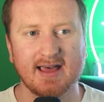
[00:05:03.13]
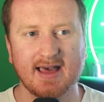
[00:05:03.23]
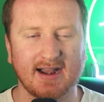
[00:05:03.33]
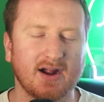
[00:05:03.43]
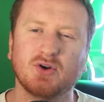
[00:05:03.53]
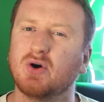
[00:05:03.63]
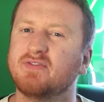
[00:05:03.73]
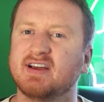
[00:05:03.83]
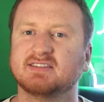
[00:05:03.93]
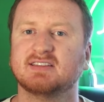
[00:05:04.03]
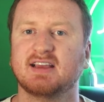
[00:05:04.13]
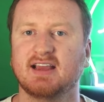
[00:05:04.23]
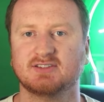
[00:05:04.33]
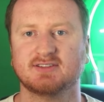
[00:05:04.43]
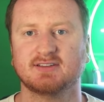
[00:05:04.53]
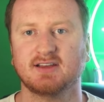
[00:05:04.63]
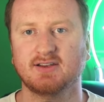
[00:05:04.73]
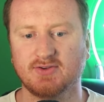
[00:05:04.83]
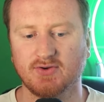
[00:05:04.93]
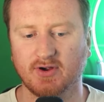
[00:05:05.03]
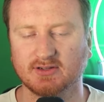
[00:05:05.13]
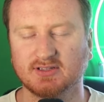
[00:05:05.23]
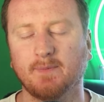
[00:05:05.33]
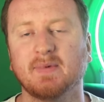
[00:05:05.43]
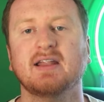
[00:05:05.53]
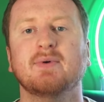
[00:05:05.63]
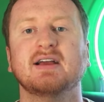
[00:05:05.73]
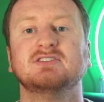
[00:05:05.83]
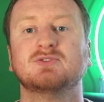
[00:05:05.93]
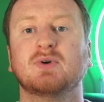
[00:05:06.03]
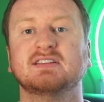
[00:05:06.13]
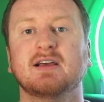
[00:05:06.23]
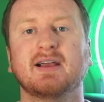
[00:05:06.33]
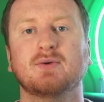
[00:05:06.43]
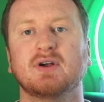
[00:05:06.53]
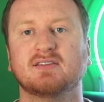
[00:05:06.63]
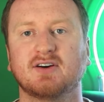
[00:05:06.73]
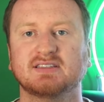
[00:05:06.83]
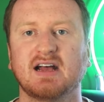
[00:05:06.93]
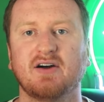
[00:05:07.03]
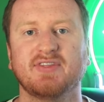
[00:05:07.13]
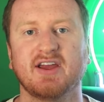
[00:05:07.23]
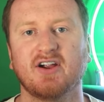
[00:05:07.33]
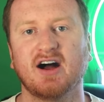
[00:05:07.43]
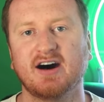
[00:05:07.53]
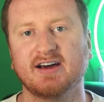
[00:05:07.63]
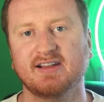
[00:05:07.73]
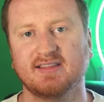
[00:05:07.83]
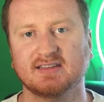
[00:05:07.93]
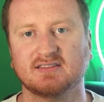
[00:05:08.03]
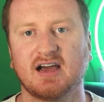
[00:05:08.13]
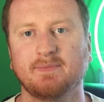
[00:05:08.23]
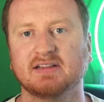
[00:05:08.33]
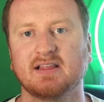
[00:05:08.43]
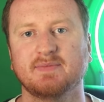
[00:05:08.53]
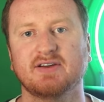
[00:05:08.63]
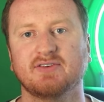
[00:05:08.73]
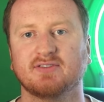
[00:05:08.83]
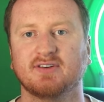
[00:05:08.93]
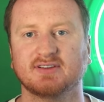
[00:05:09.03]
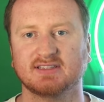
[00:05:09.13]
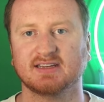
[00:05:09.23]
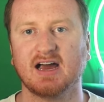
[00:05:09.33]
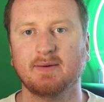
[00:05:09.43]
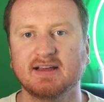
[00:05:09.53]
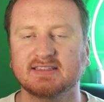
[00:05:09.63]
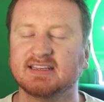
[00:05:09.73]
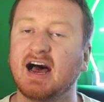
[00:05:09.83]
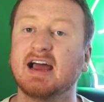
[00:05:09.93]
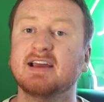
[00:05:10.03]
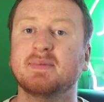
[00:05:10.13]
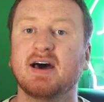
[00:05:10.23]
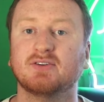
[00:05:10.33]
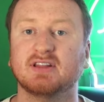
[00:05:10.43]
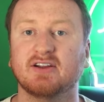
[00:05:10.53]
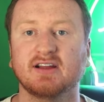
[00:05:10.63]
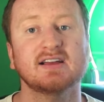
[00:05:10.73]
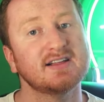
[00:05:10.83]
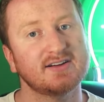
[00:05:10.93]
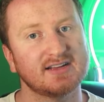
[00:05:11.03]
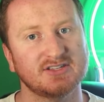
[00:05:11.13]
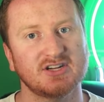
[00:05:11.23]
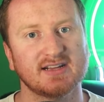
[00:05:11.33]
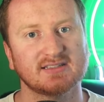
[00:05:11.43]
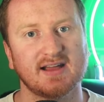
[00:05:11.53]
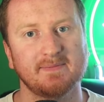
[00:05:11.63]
And I don't know if that's the case in New York. So anyway, just wanted to get my quick thoughts out there on this topic. Let me know your thoughts in the comments. I am Matt O'Leary. I'll catch you next